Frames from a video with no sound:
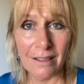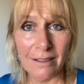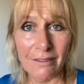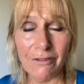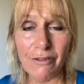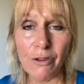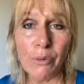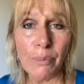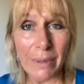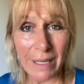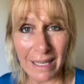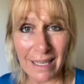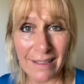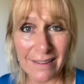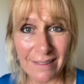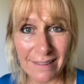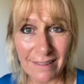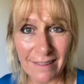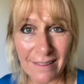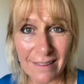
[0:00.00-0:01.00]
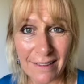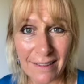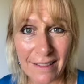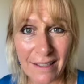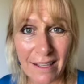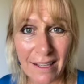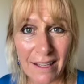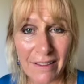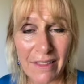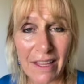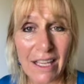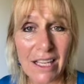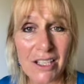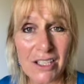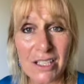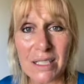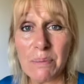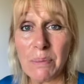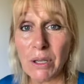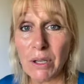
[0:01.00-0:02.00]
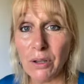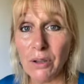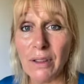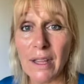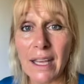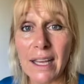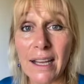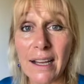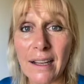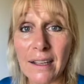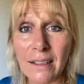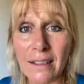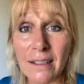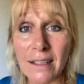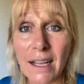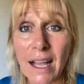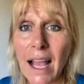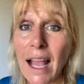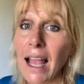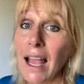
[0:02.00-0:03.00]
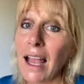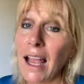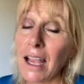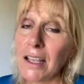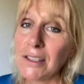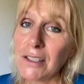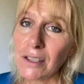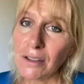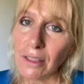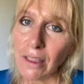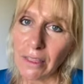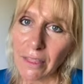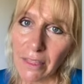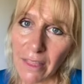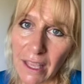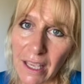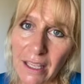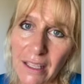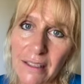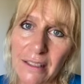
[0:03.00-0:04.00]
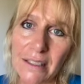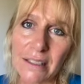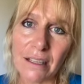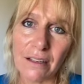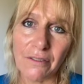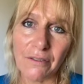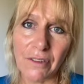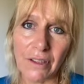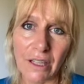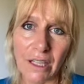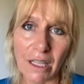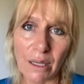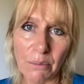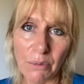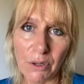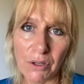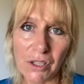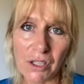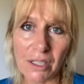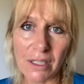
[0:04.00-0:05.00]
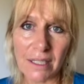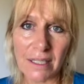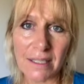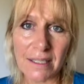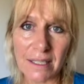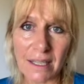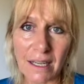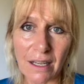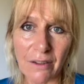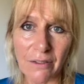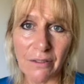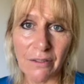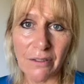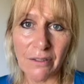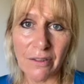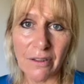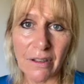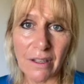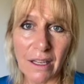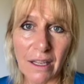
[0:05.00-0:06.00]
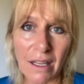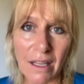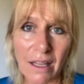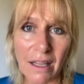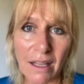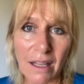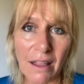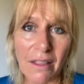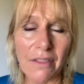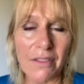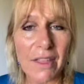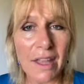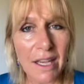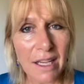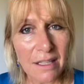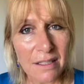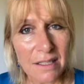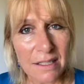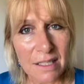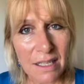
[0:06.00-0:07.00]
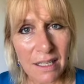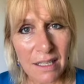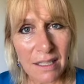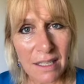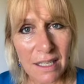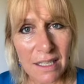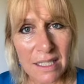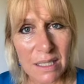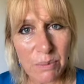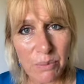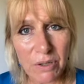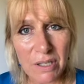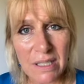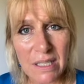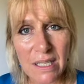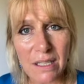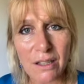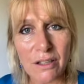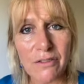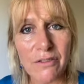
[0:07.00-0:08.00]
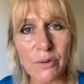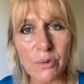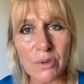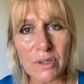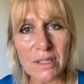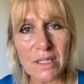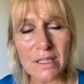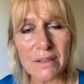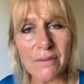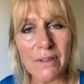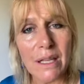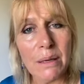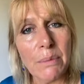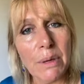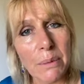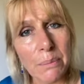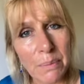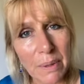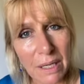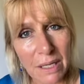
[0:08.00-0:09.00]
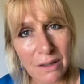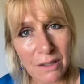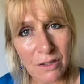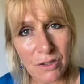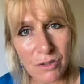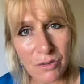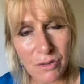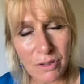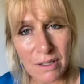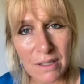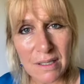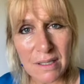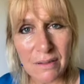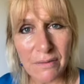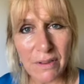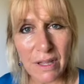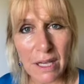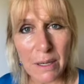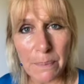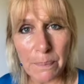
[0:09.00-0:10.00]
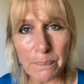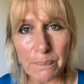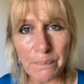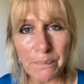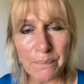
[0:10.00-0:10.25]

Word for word: for me, they can just be who they are. And so then they can start feeling emotionally safe they can start expressing the fullness of them and being the trueness of them.